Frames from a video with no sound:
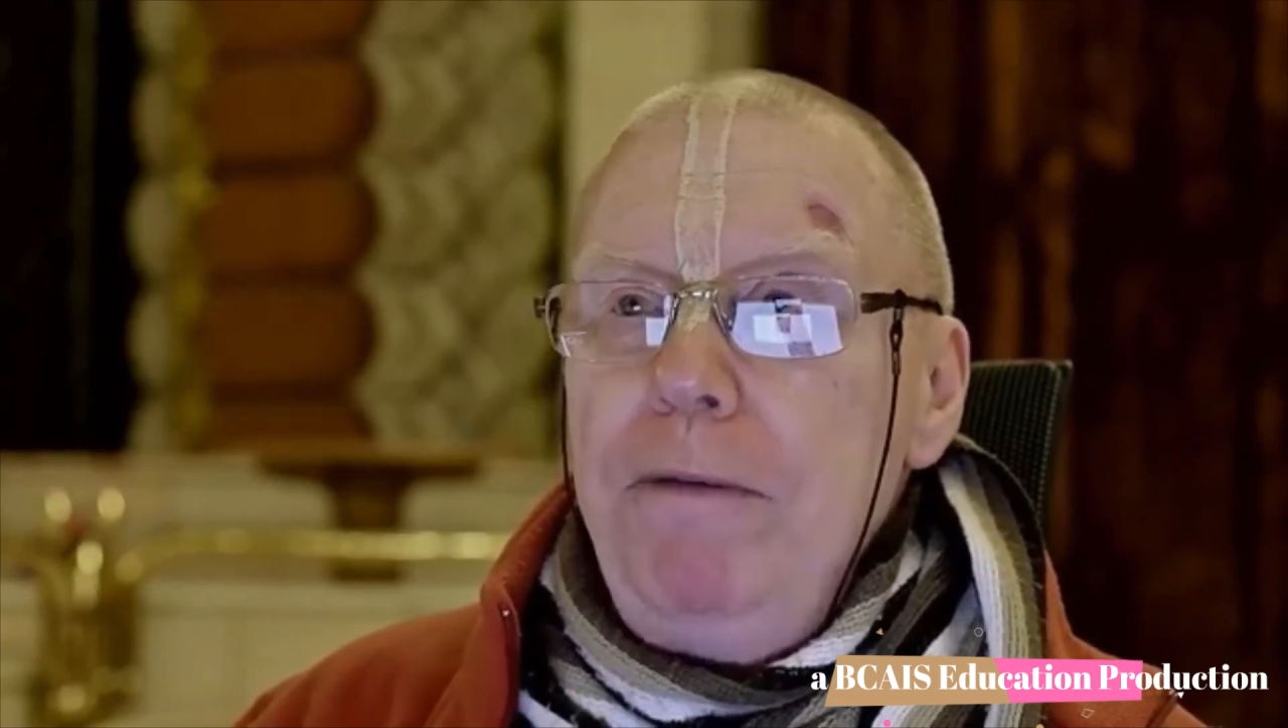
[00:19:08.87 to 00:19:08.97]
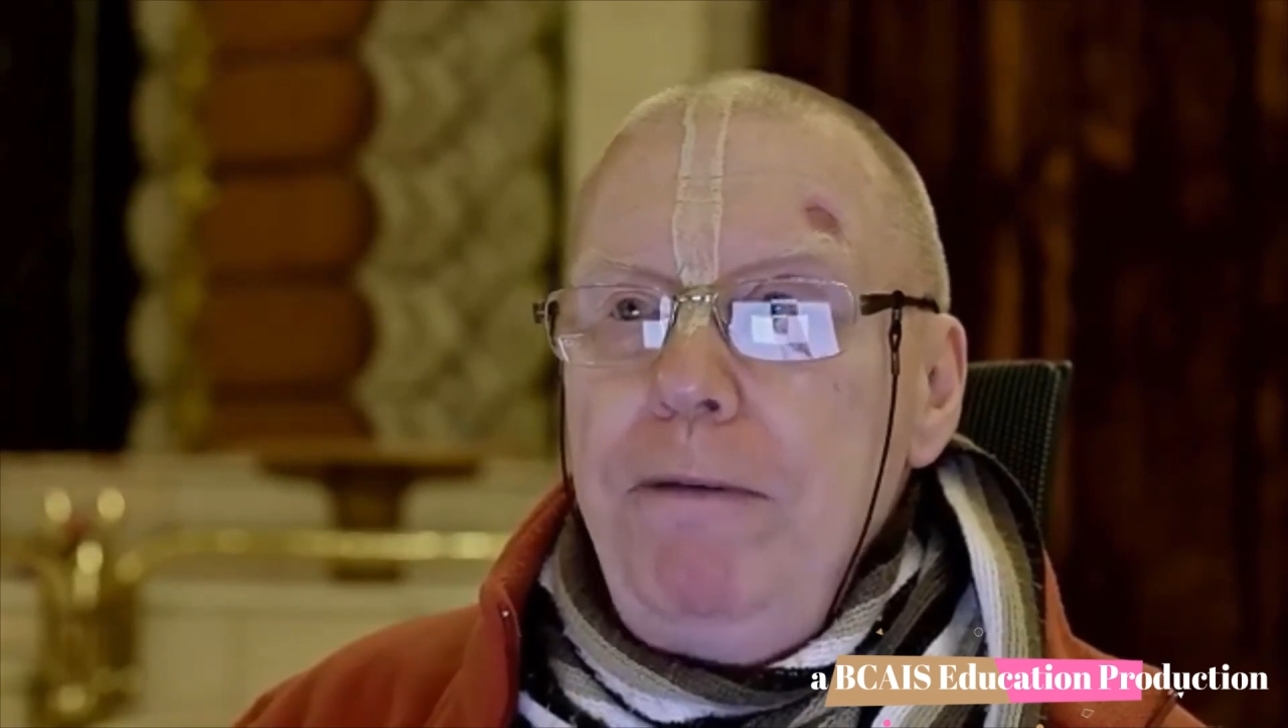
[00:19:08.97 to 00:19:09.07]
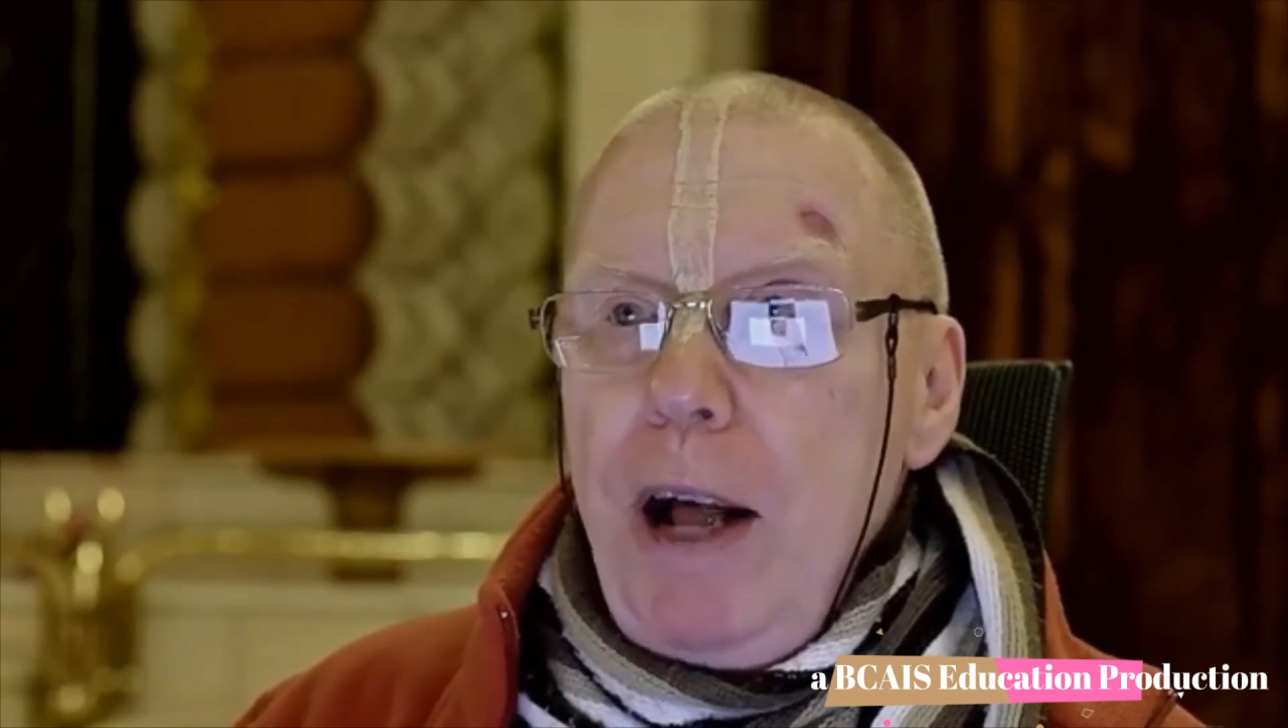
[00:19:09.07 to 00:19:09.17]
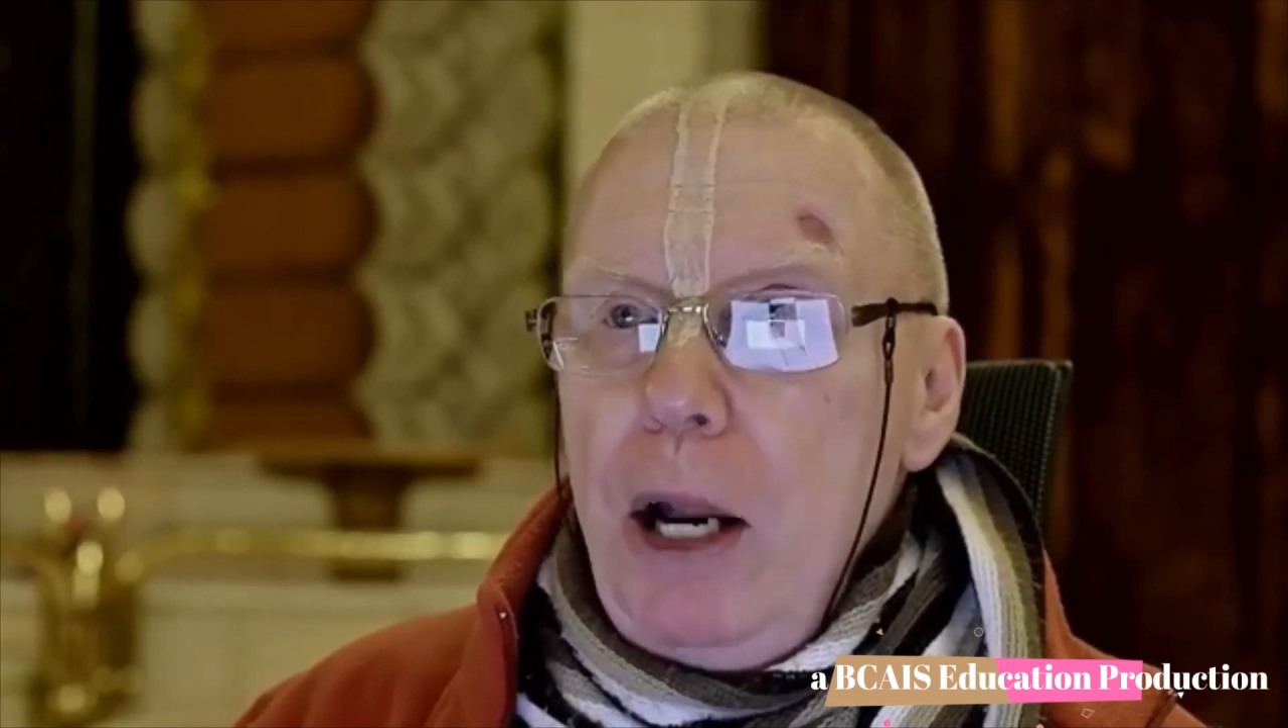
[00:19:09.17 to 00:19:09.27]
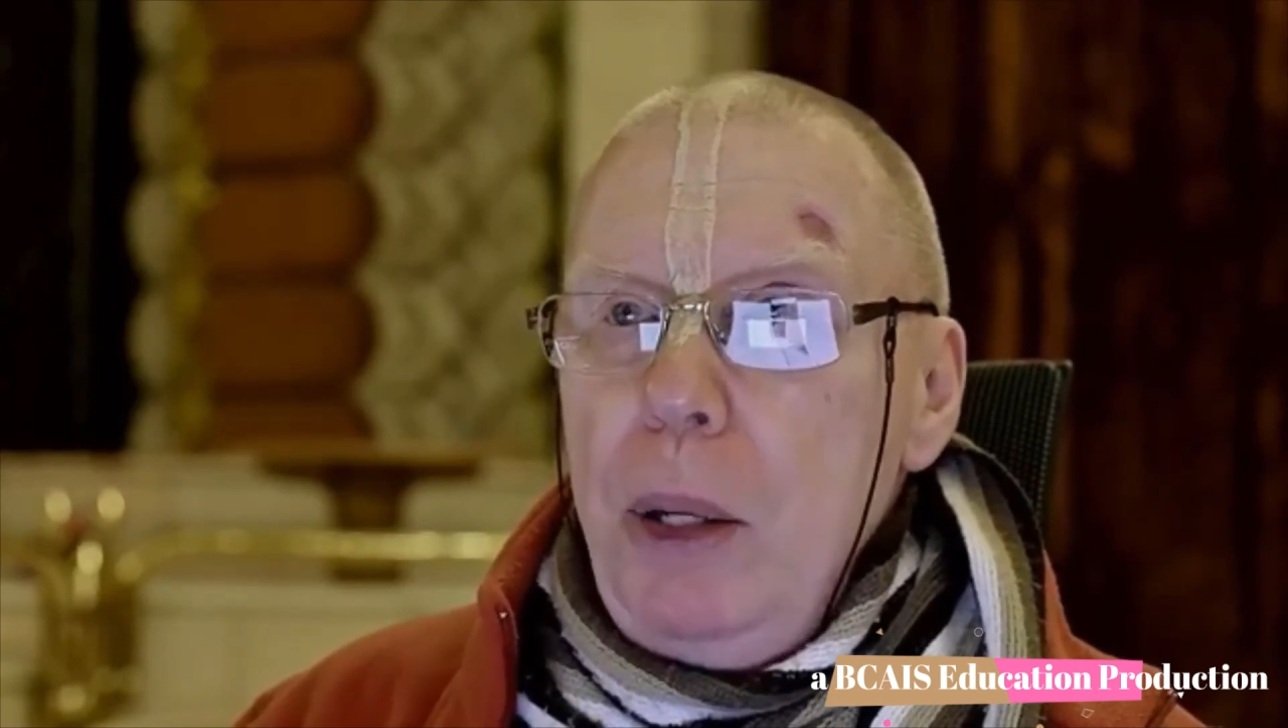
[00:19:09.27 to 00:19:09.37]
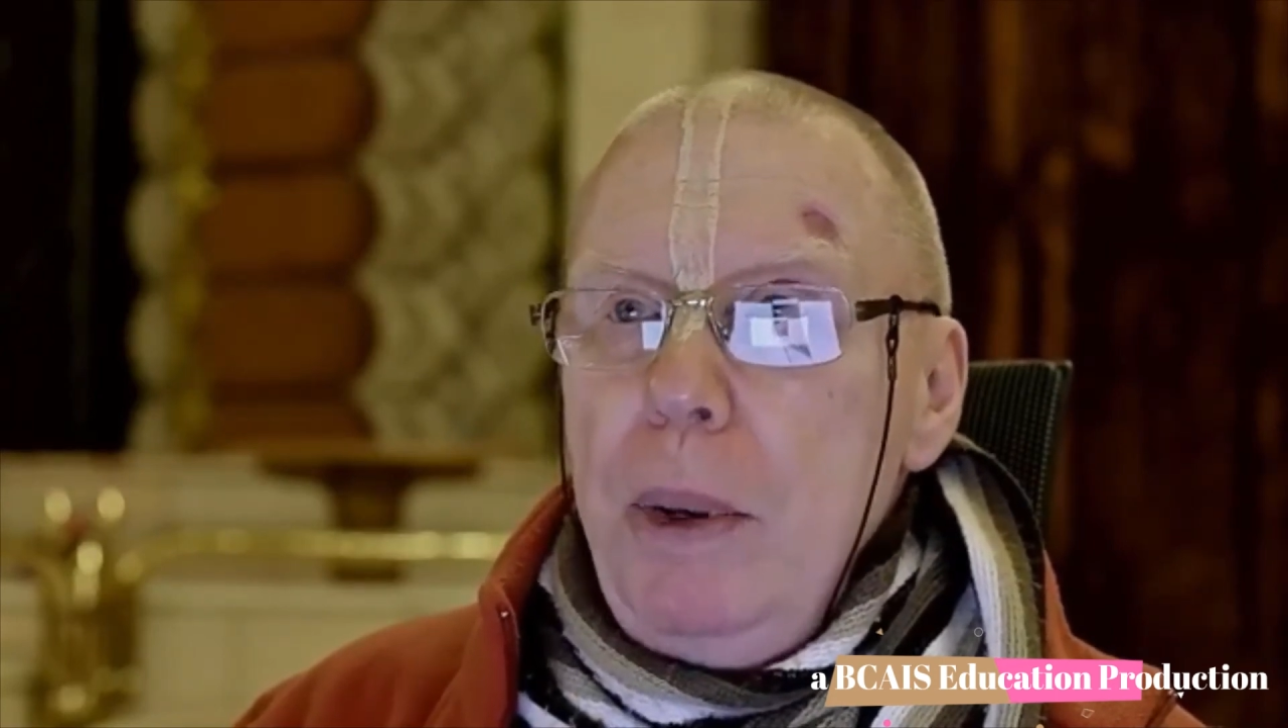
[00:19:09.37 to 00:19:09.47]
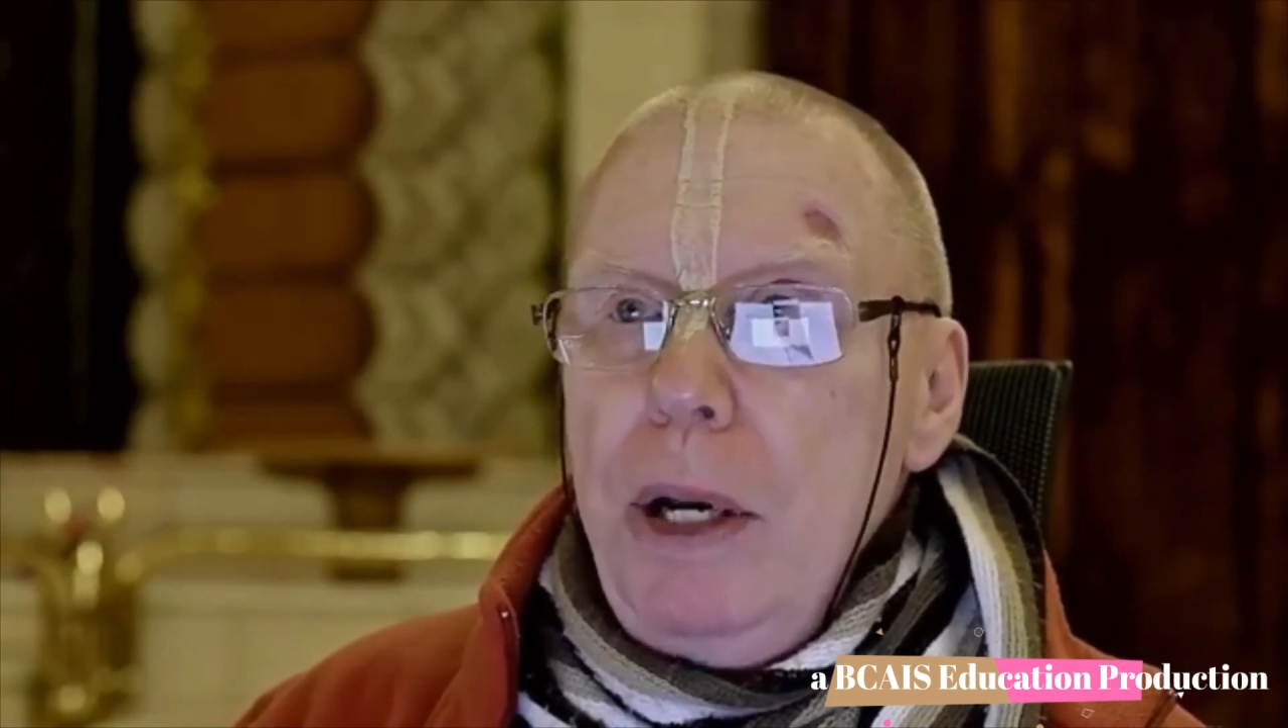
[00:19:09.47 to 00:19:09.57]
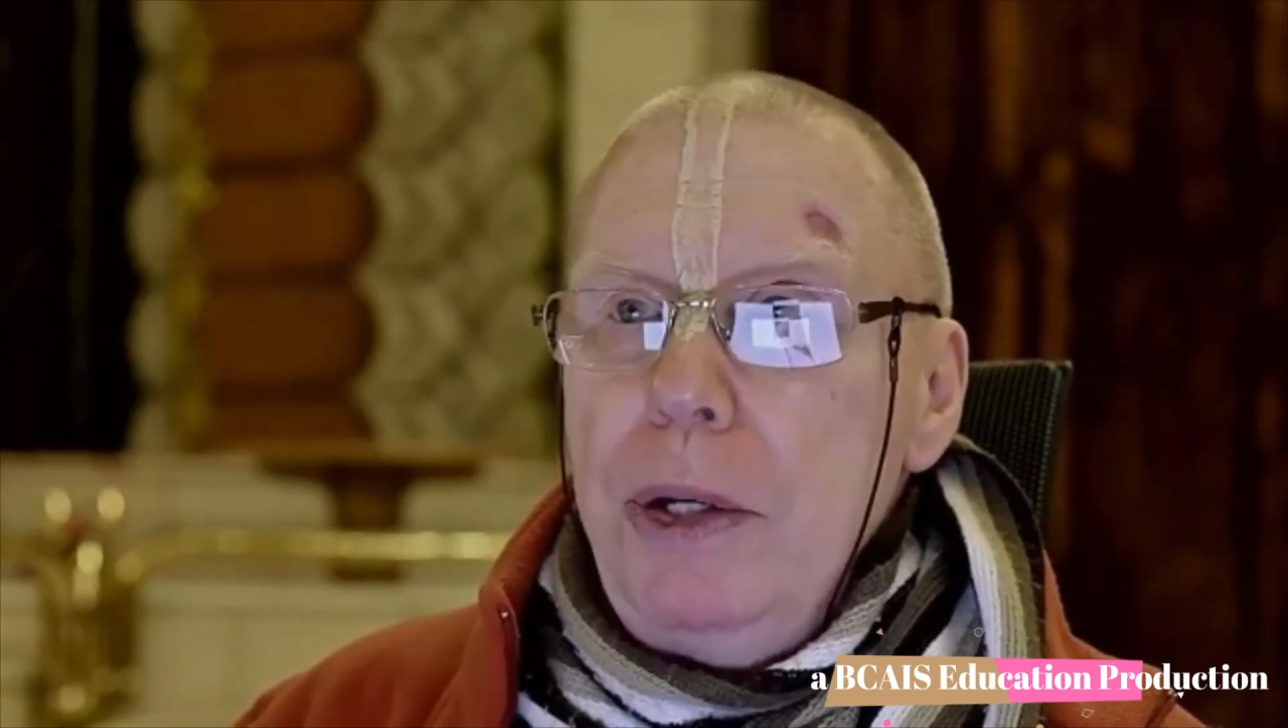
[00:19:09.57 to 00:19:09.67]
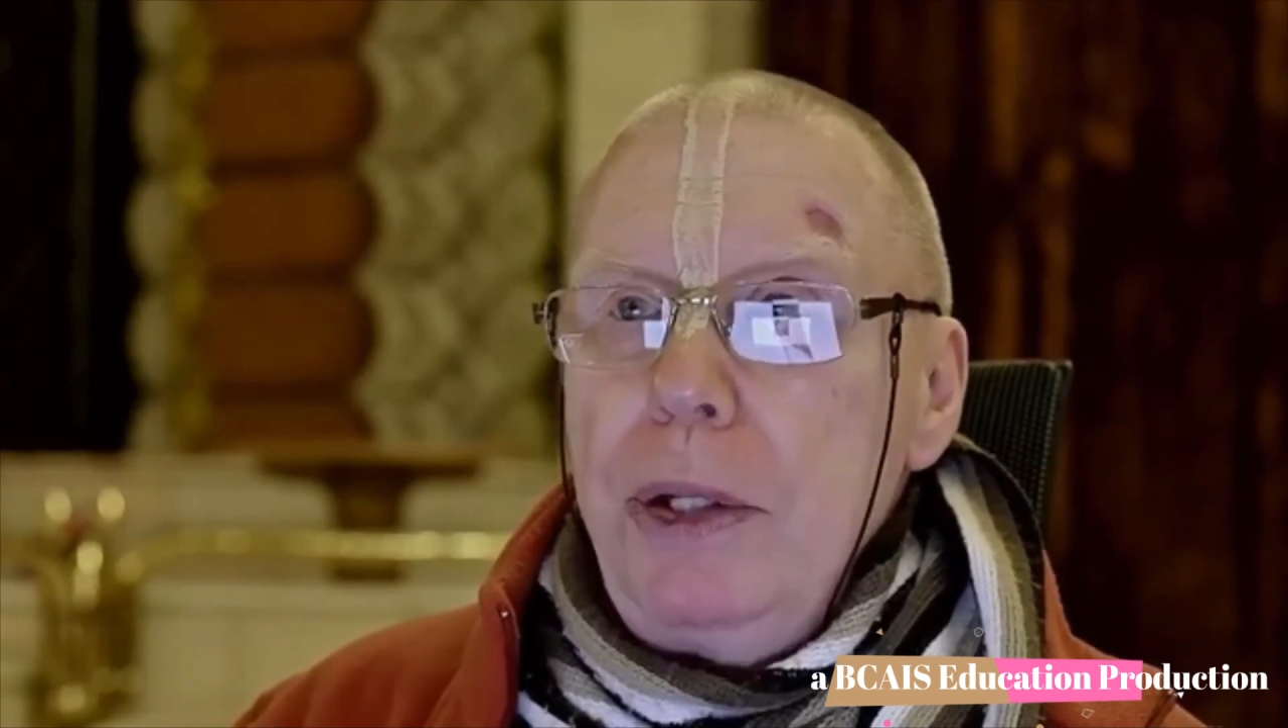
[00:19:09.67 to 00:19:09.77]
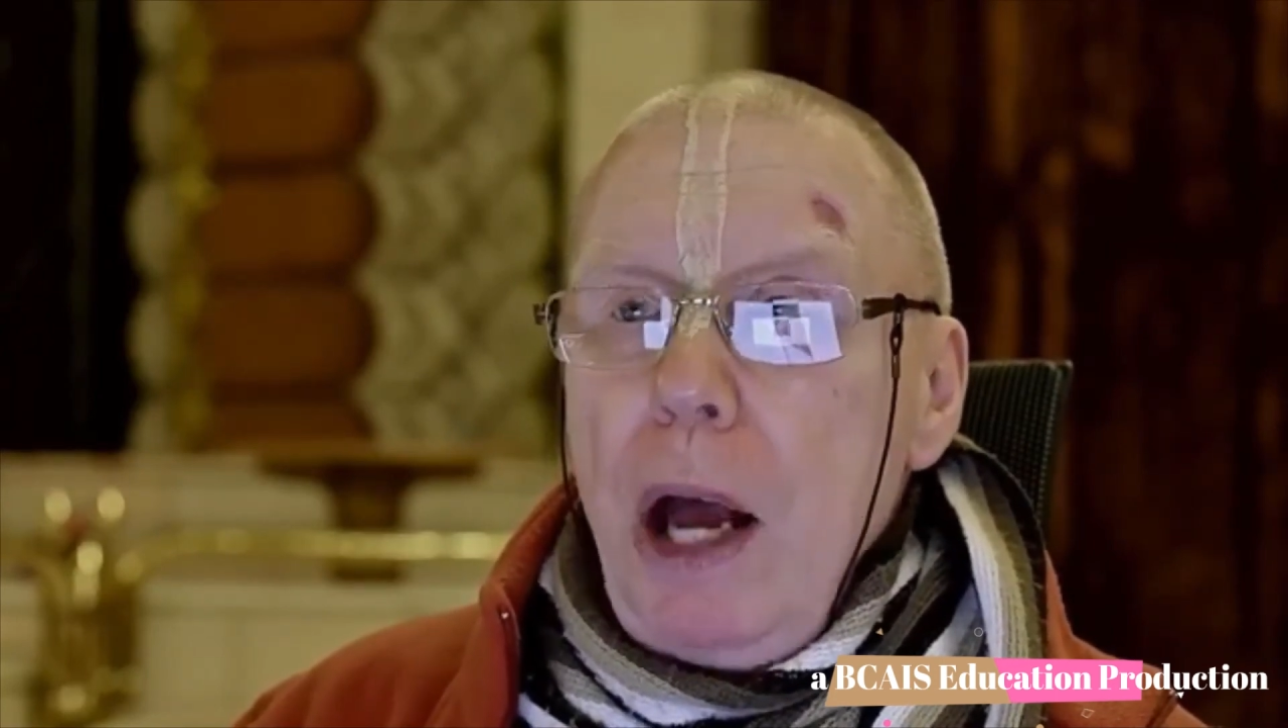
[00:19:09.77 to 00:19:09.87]

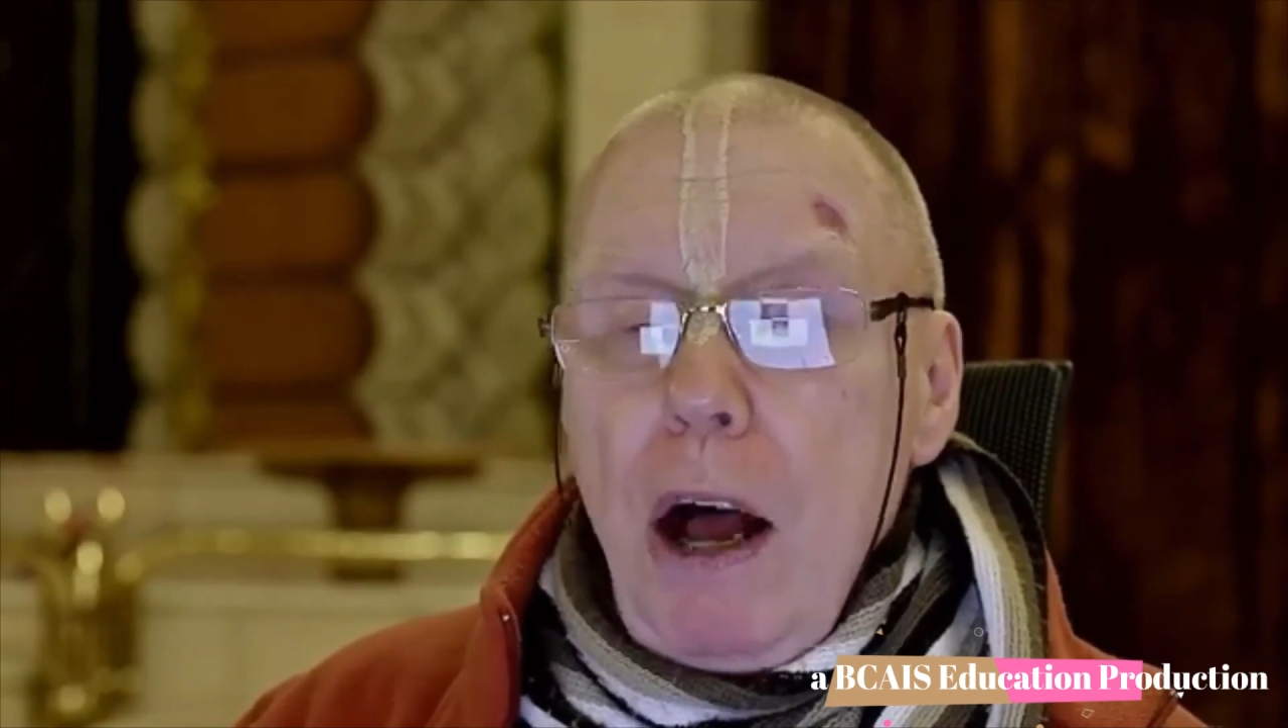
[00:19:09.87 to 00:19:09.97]
followers